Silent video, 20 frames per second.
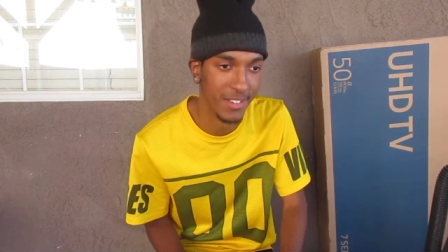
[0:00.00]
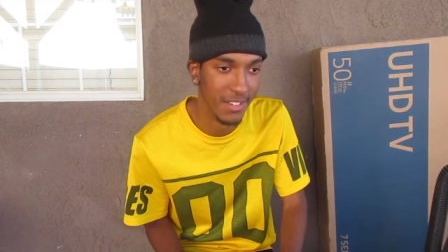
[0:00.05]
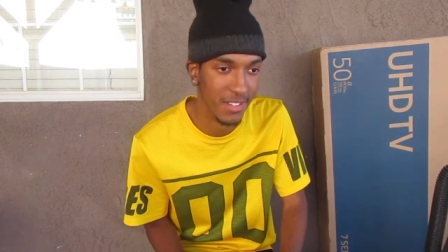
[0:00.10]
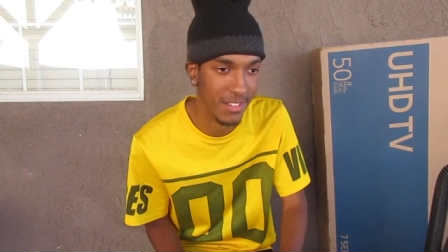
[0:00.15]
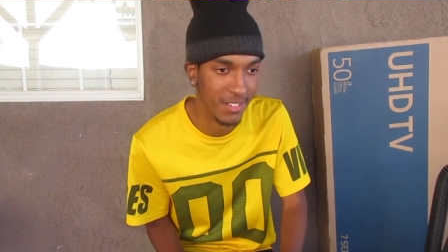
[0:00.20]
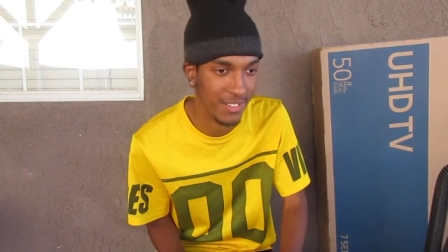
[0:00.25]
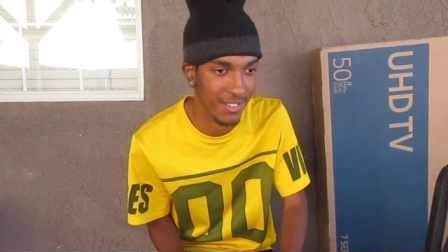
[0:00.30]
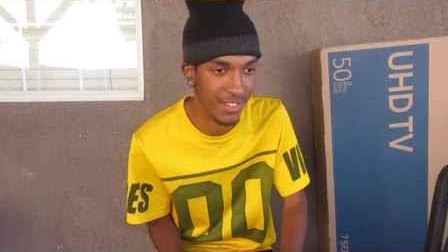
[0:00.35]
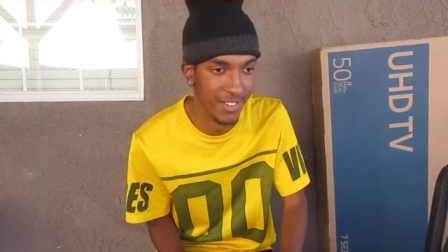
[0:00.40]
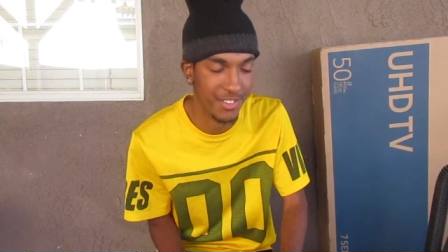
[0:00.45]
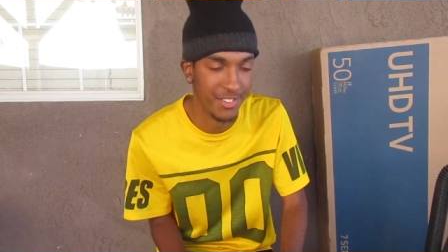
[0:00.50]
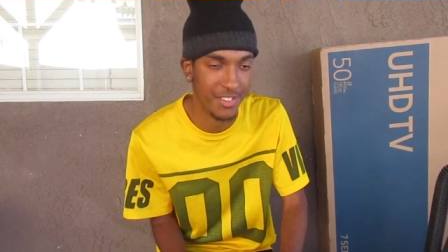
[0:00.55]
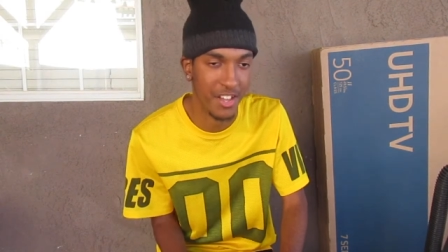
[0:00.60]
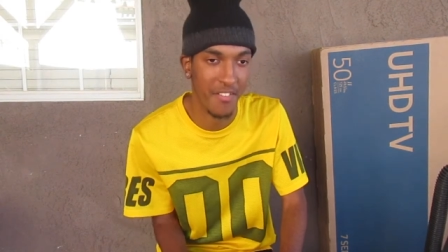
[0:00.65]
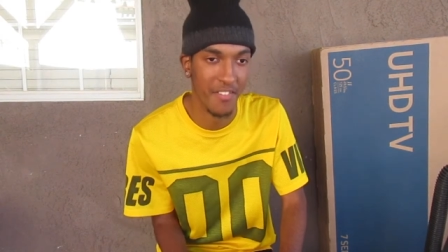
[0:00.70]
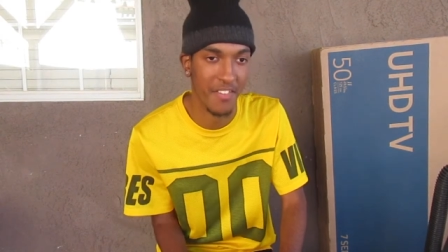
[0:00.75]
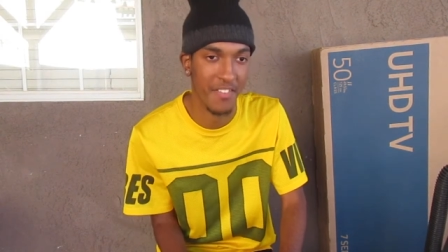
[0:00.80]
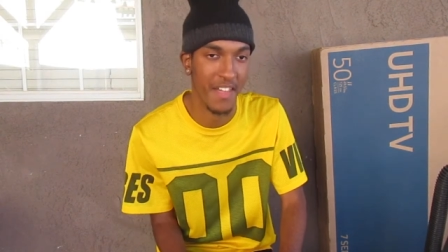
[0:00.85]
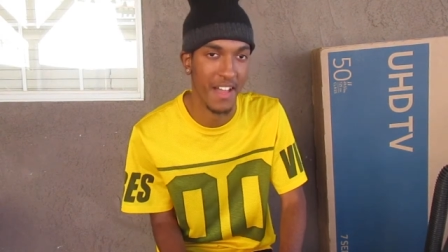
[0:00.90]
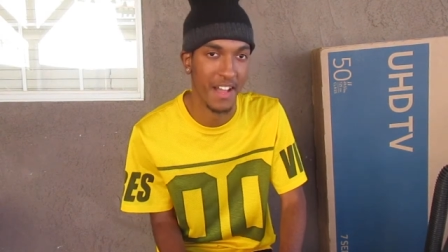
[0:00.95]
is just
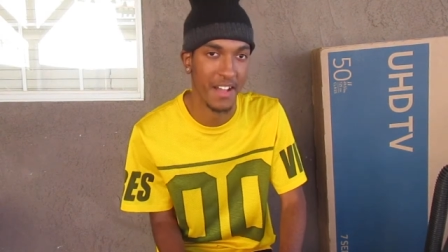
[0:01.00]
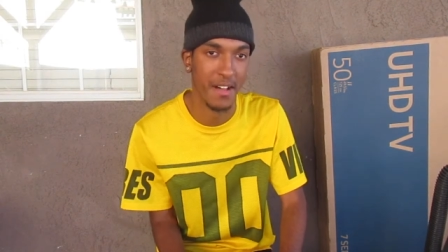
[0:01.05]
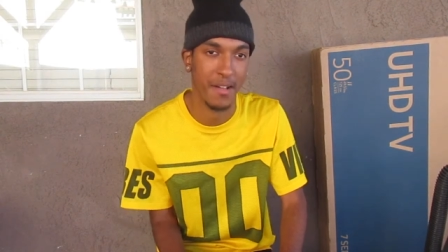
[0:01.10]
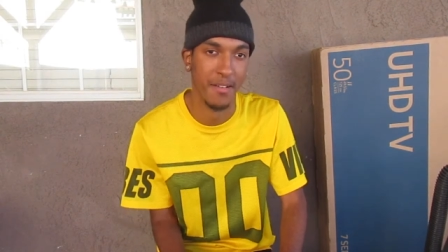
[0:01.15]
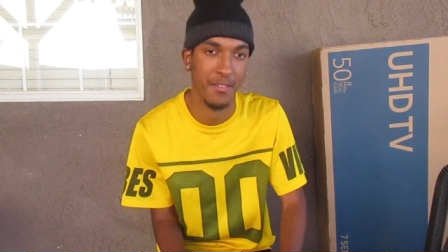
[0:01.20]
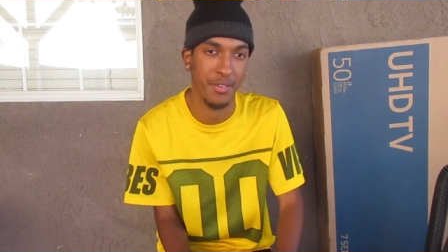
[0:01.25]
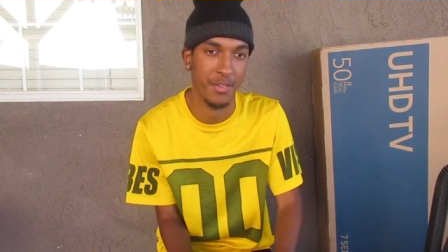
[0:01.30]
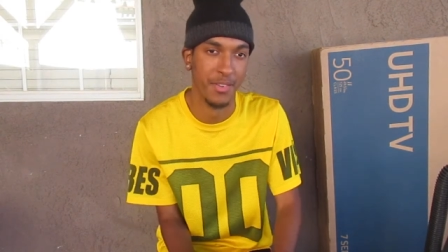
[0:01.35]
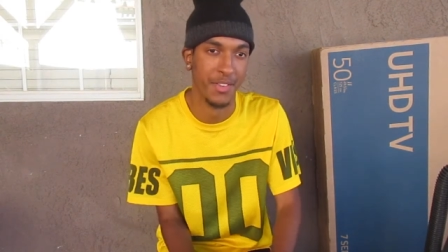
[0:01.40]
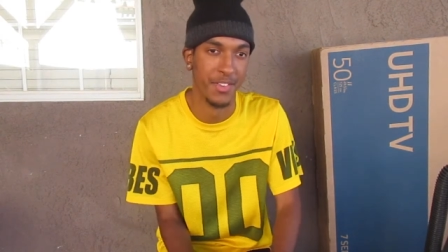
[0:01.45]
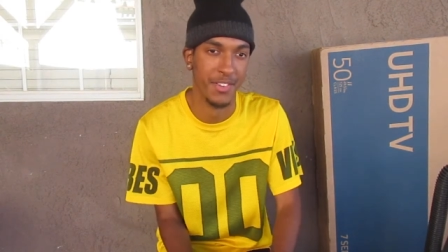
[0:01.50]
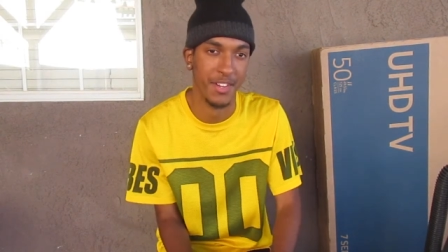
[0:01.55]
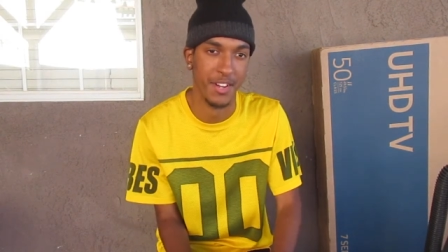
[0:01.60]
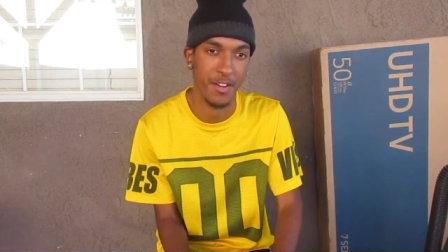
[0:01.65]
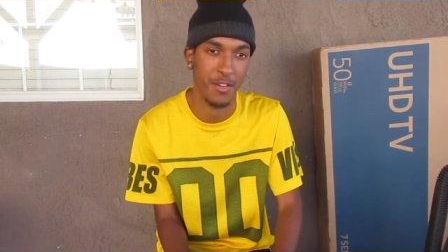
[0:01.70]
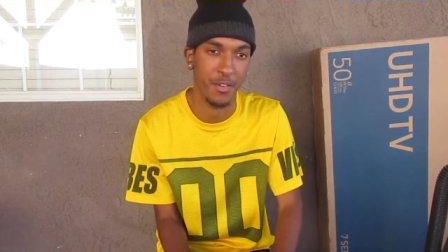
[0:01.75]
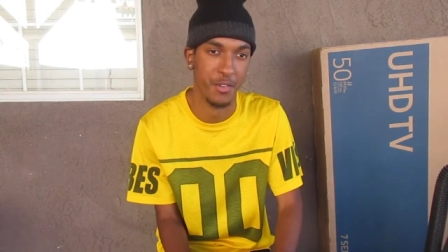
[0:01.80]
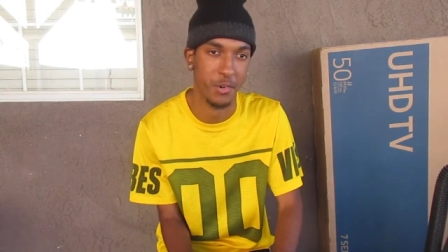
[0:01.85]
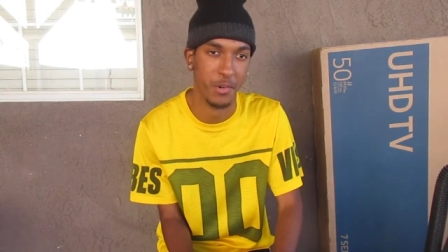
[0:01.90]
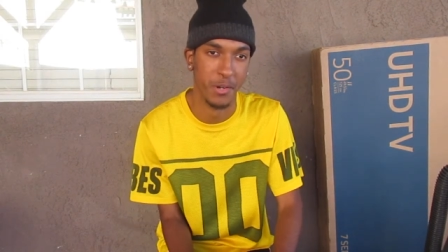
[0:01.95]
something that comes with the
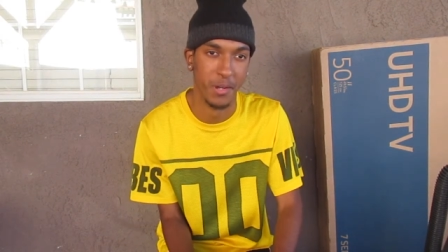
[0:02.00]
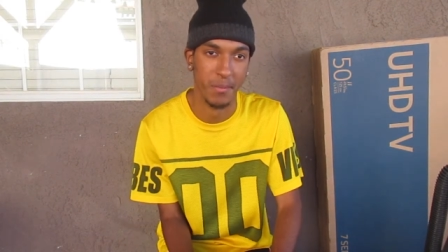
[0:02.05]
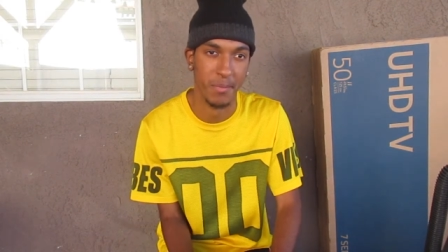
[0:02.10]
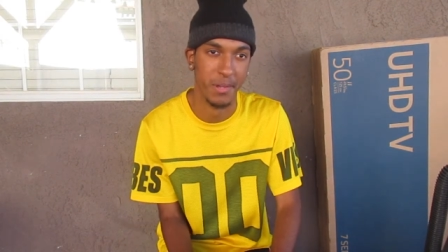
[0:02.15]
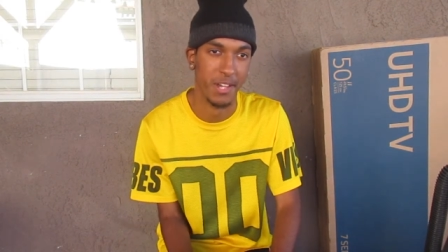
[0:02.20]
territory of